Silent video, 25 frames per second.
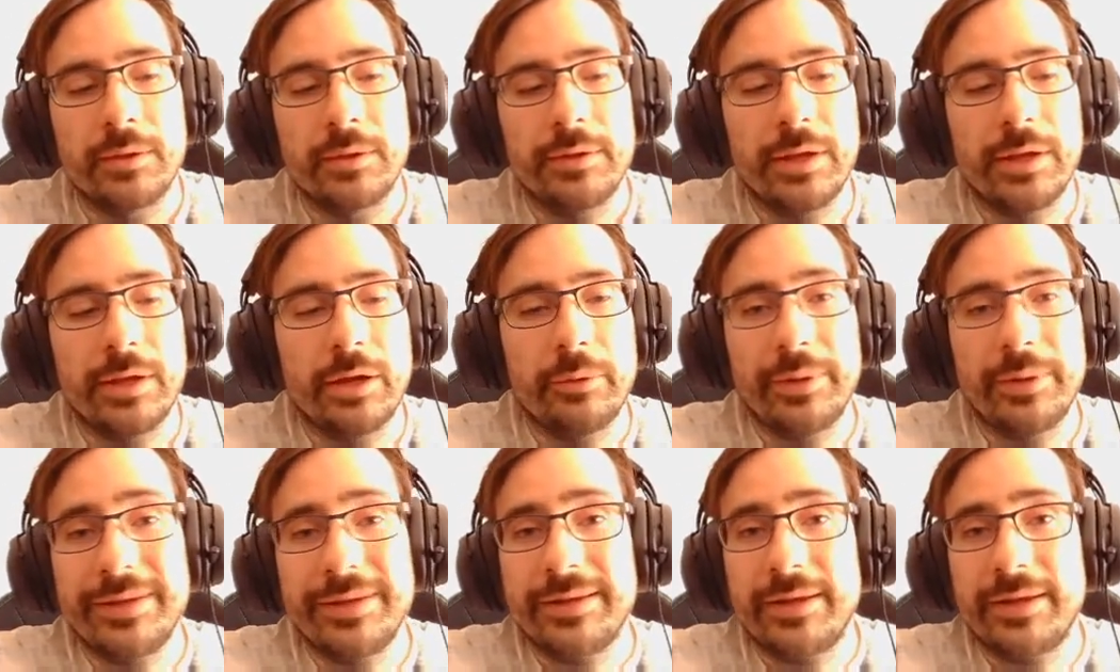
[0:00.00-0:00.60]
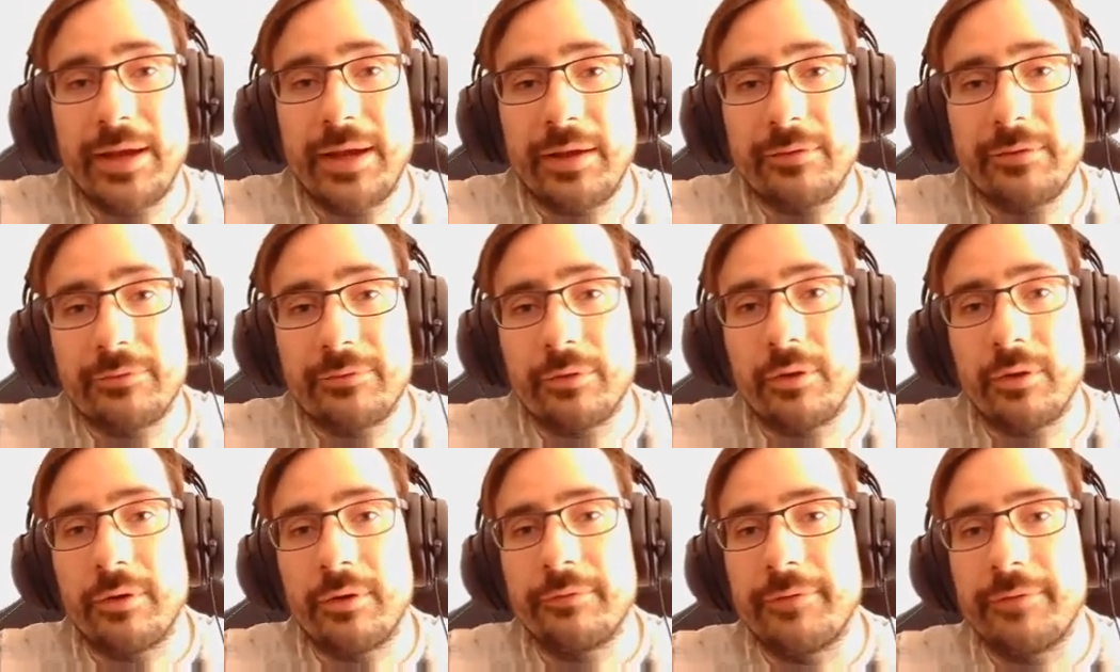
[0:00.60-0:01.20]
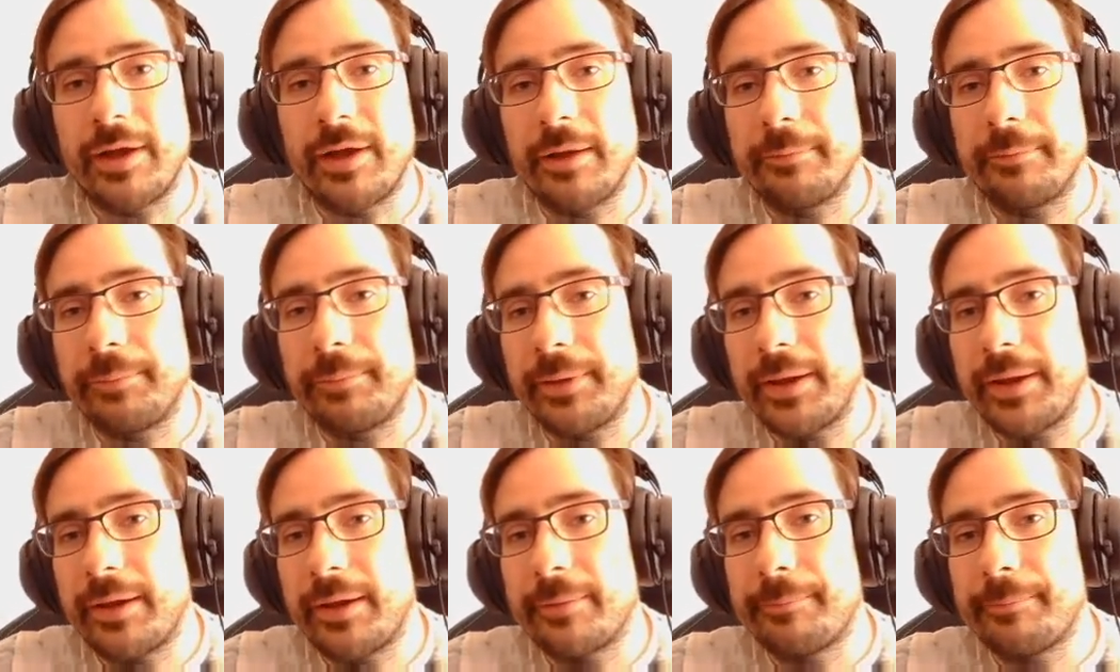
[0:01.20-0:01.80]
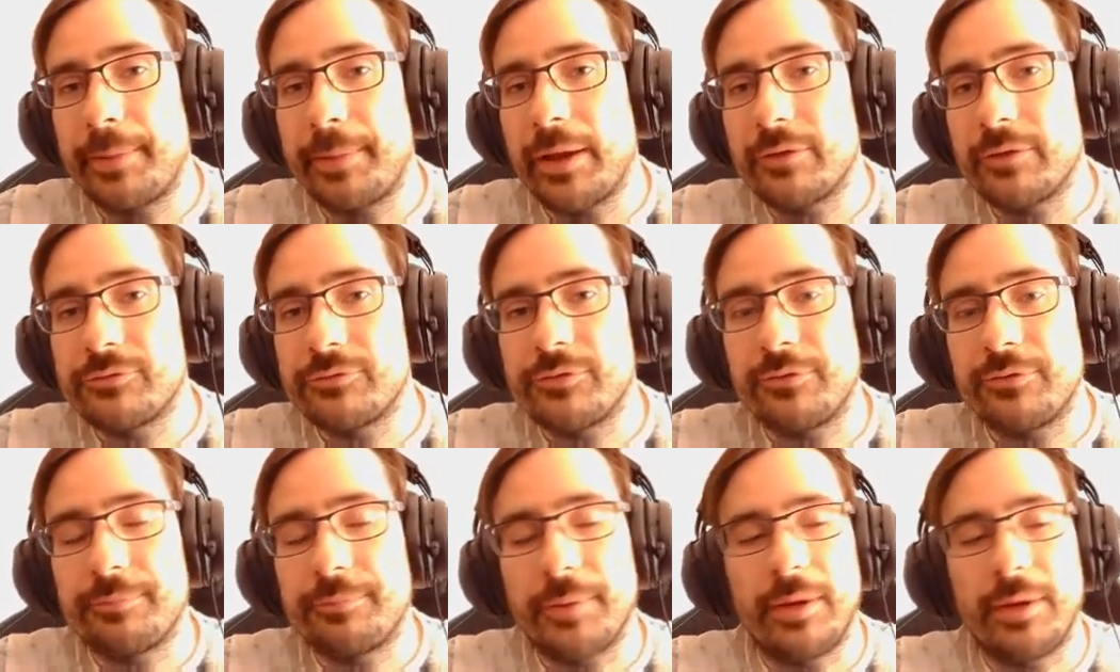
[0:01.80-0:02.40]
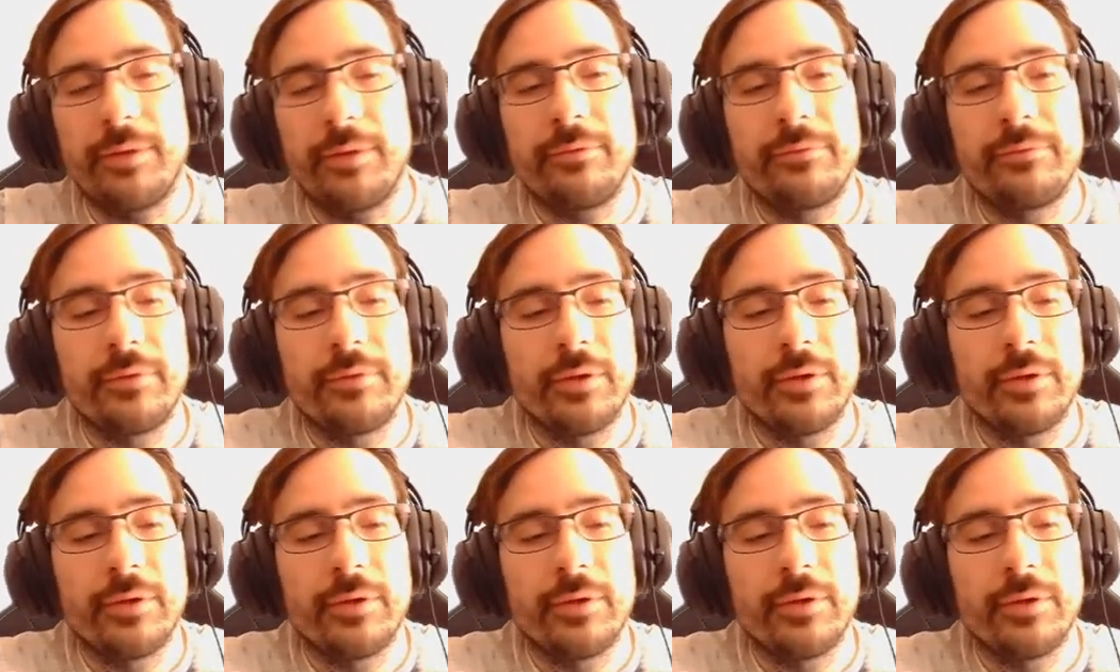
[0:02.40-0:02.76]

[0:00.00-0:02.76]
Now in the case of our player boundary space,